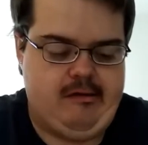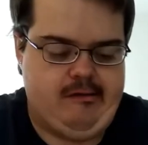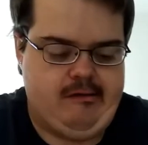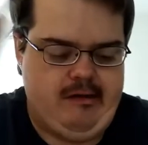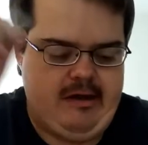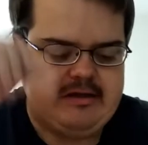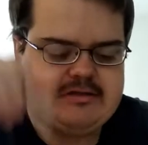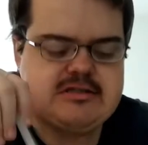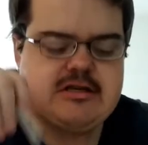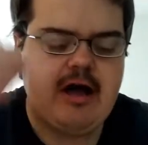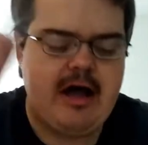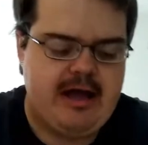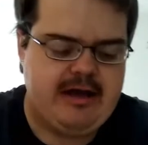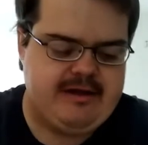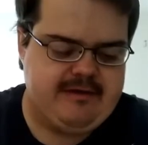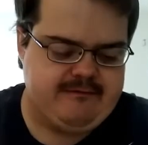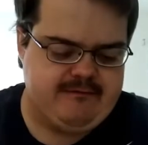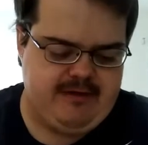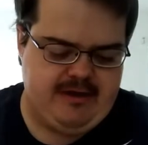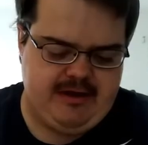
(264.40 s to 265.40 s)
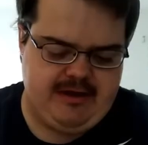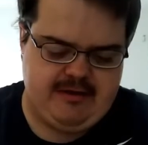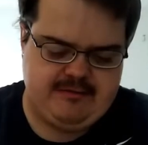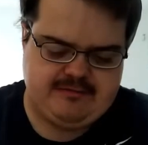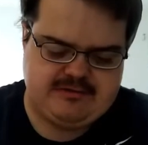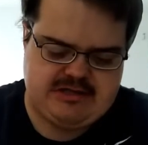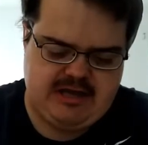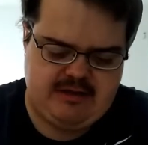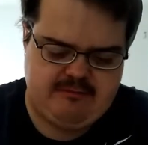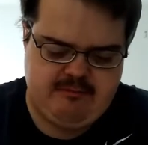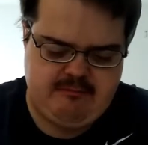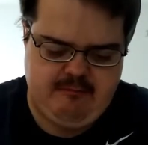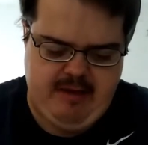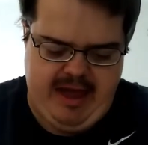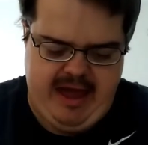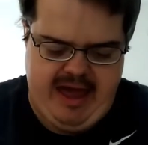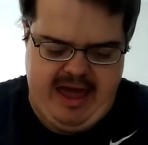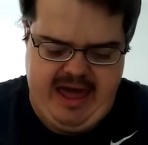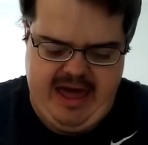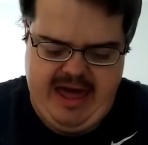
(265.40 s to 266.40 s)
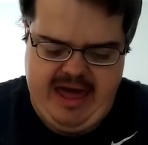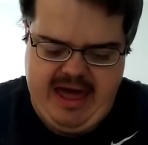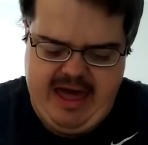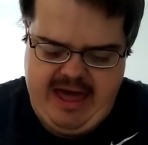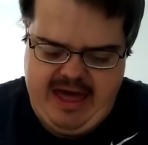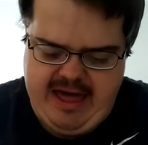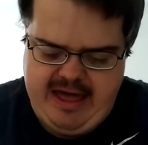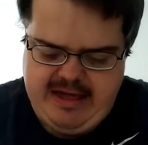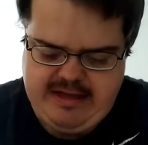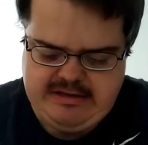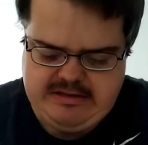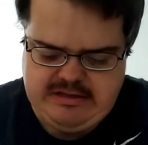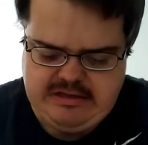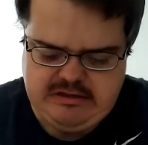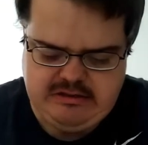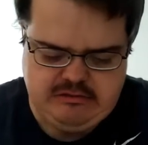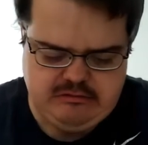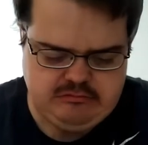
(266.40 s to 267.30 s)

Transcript: that's all I can think of top of my head.